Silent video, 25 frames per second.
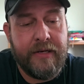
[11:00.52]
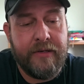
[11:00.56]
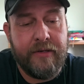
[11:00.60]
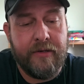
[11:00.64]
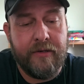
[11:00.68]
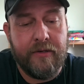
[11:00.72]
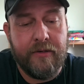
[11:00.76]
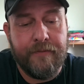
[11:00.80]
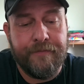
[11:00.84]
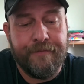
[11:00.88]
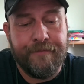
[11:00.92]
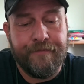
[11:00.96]

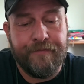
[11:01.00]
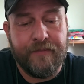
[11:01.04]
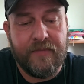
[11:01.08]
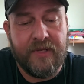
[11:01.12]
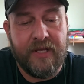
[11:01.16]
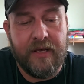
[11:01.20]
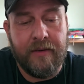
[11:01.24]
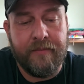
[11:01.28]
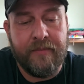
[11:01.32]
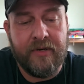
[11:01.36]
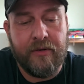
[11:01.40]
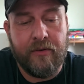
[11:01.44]
here.
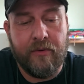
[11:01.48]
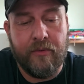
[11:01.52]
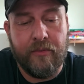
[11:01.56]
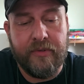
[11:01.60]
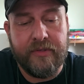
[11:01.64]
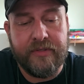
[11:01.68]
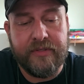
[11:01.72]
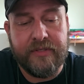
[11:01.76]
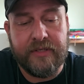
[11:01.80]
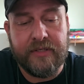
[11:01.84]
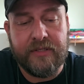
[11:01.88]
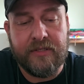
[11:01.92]
I'm going to go with
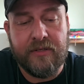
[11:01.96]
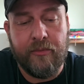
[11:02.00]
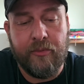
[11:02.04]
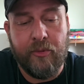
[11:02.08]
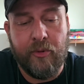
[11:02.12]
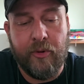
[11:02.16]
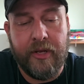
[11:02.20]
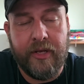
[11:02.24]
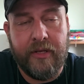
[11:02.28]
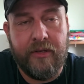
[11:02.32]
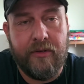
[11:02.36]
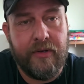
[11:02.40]
a 6
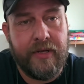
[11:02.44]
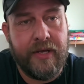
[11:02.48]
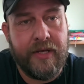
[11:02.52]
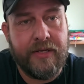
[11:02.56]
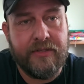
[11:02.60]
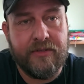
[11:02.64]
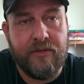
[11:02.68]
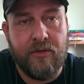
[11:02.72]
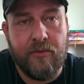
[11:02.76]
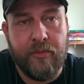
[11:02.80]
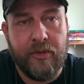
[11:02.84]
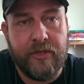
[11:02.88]
MOA. You
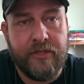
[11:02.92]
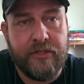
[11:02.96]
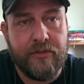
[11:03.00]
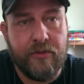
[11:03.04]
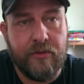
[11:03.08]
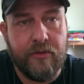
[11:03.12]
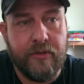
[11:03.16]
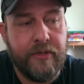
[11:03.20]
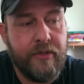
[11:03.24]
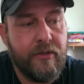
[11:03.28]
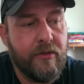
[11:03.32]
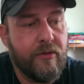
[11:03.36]
guys know my
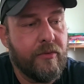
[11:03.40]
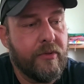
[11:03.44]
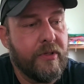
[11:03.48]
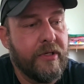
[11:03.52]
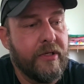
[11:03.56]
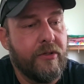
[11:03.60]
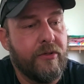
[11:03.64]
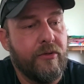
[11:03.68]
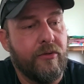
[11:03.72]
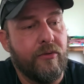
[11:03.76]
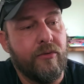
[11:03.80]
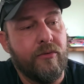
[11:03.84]
story. You know what I
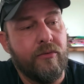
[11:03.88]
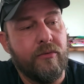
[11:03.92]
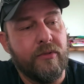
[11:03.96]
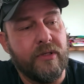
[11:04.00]
do.